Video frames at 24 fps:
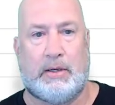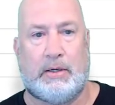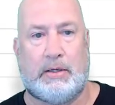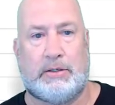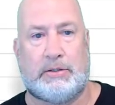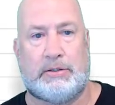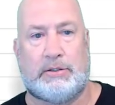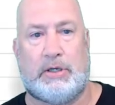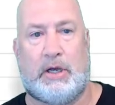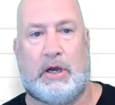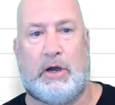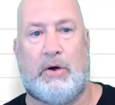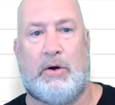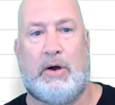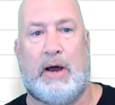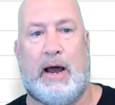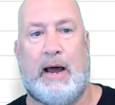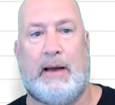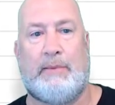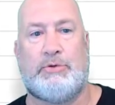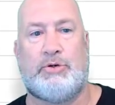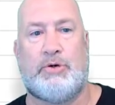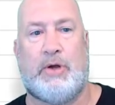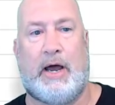So
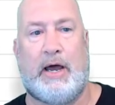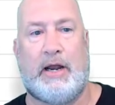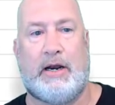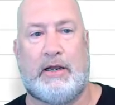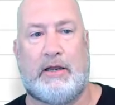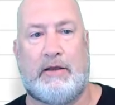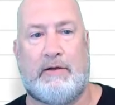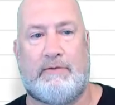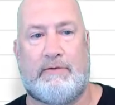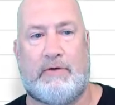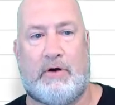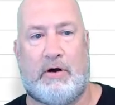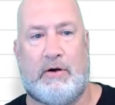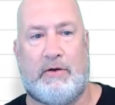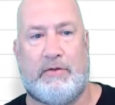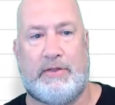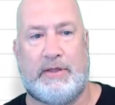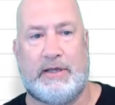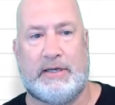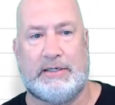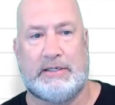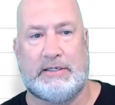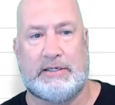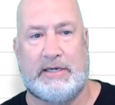I'm trying to convert
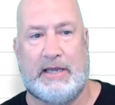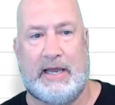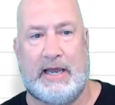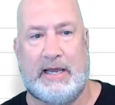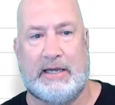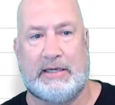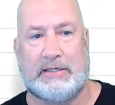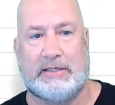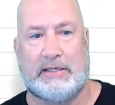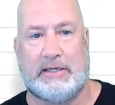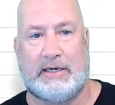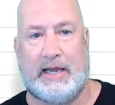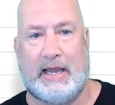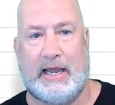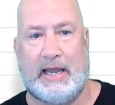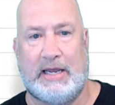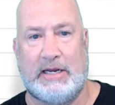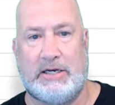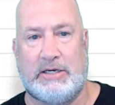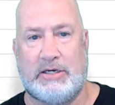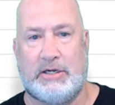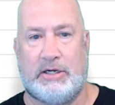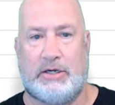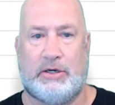this text in
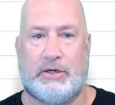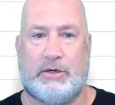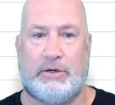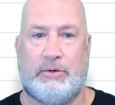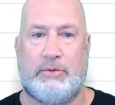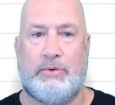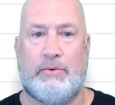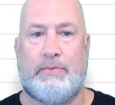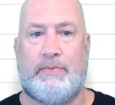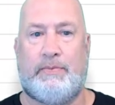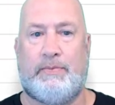A2.